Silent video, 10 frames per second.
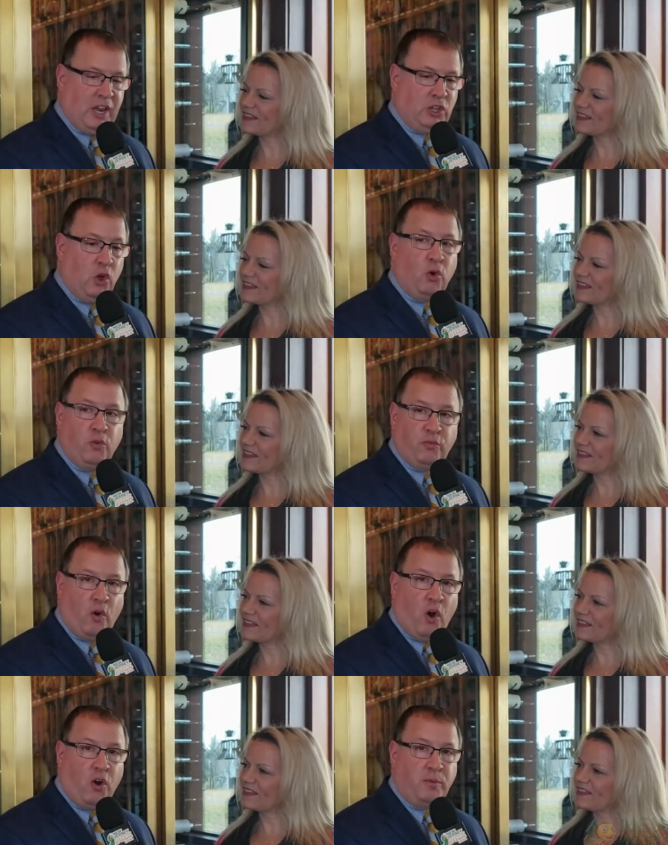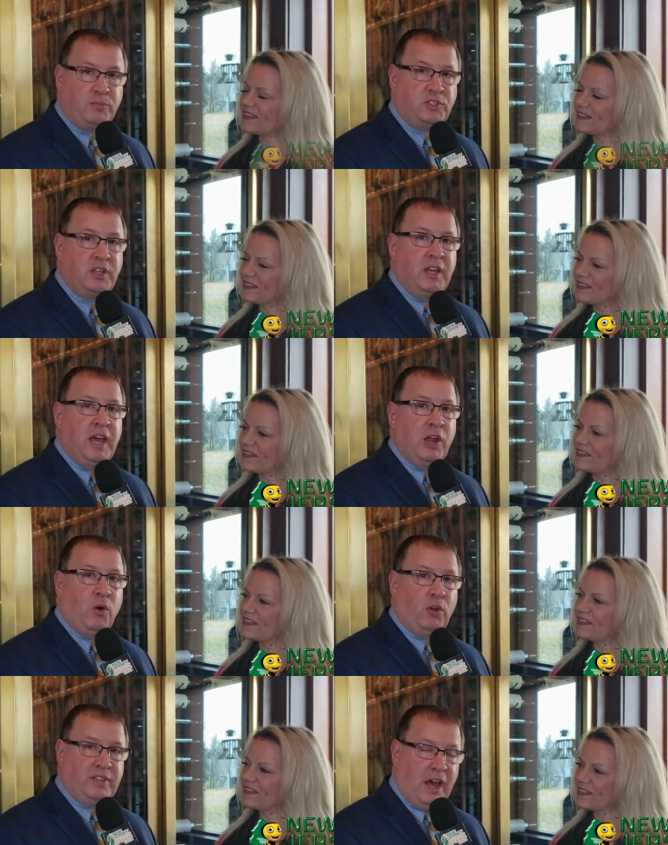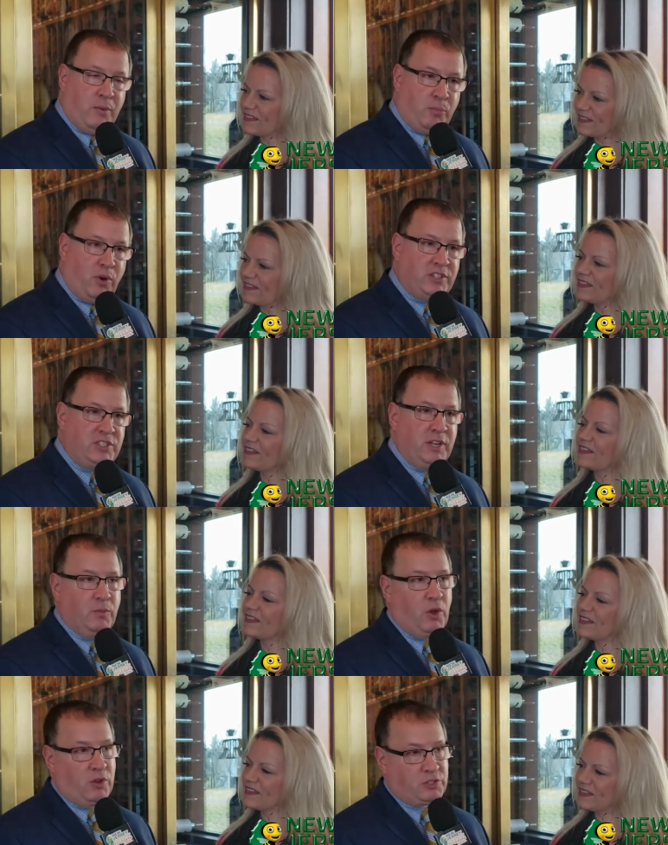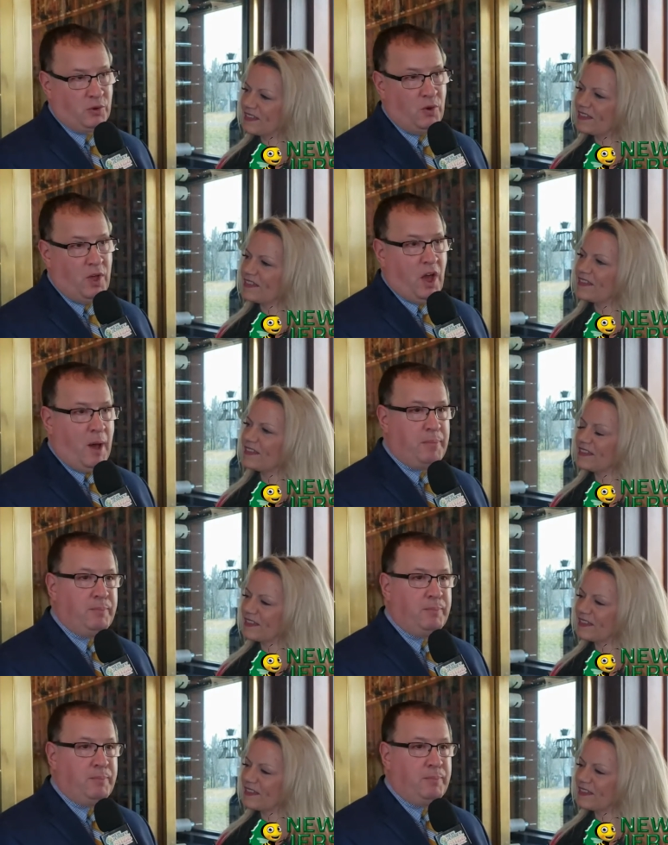Speaker 1: of local farms and all down in princeton we also up in